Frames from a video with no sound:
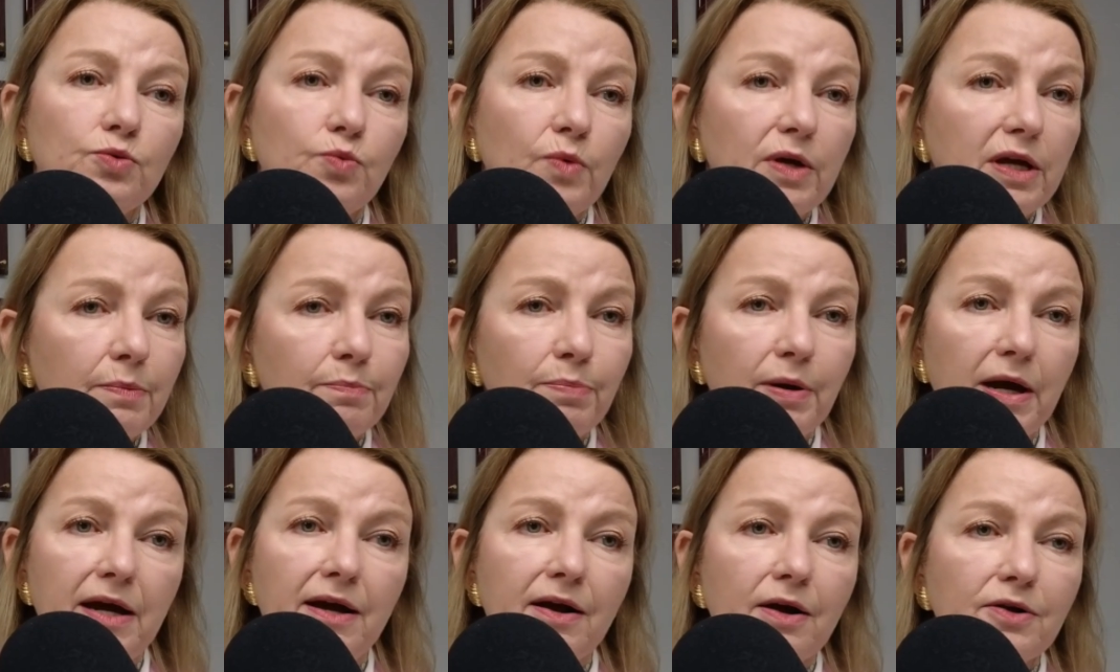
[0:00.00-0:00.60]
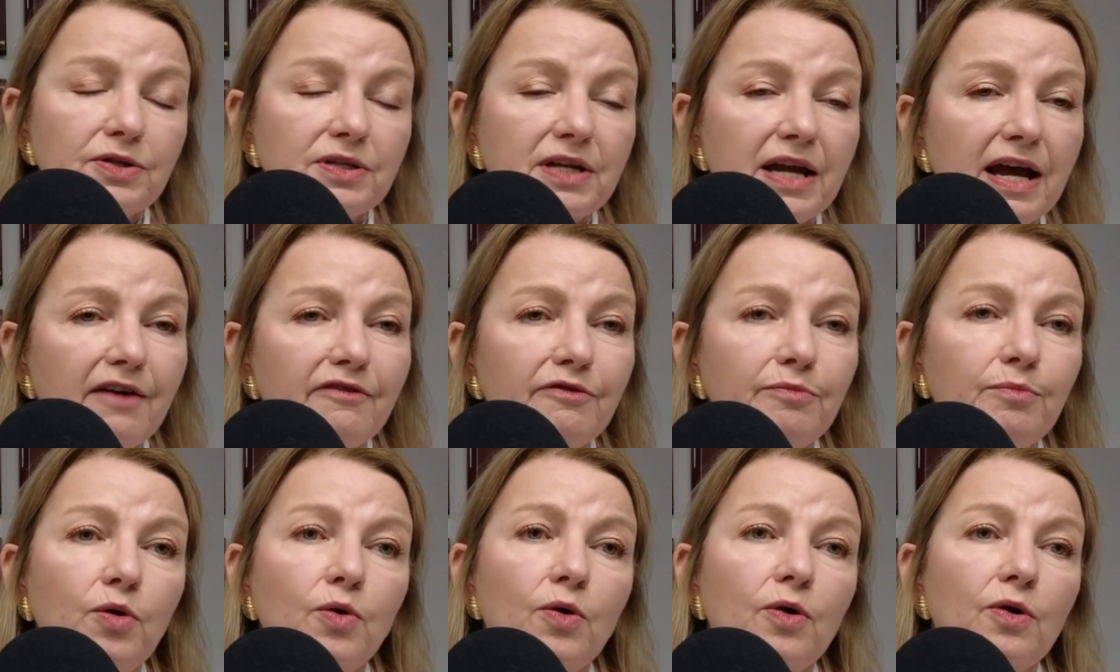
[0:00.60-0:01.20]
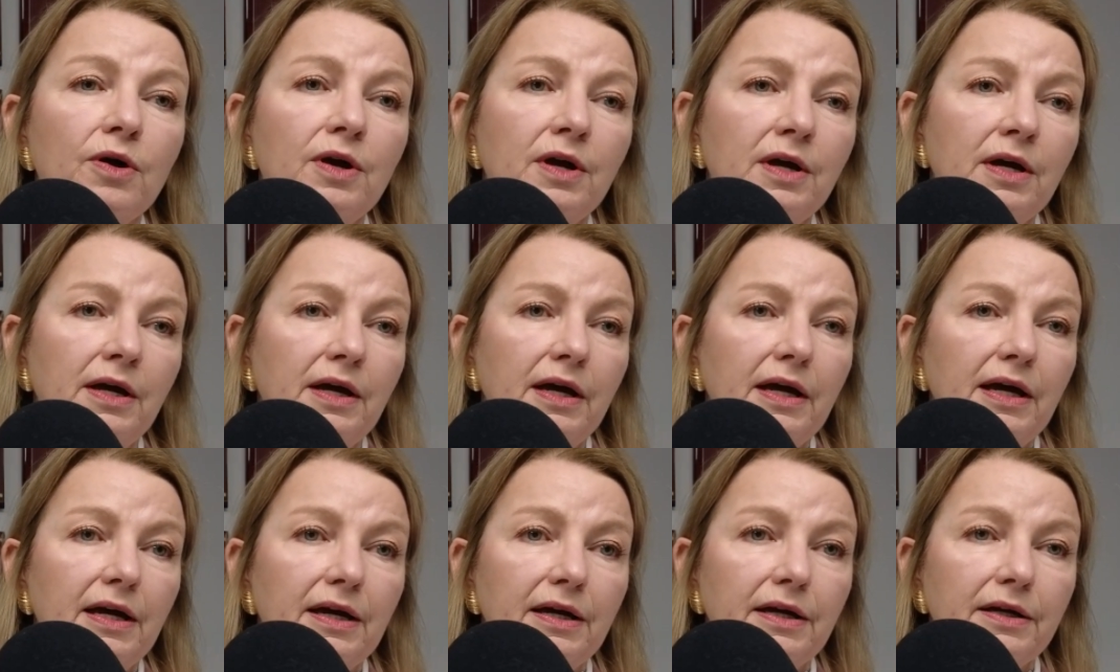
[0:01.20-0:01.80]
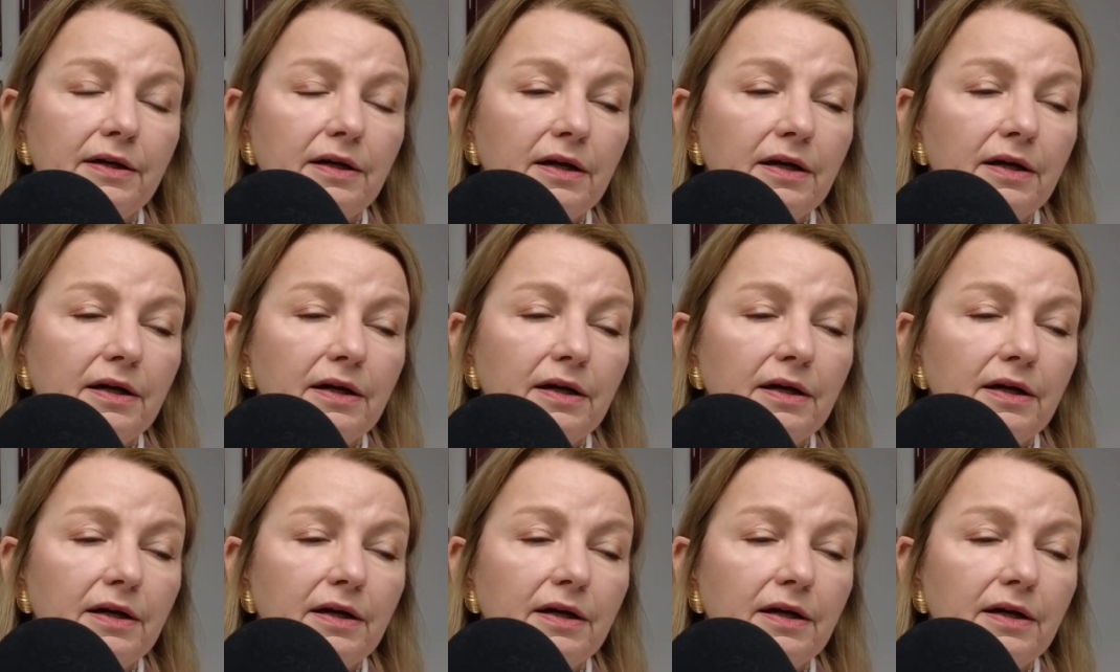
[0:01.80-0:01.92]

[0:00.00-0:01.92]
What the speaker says: We could pay our staff more and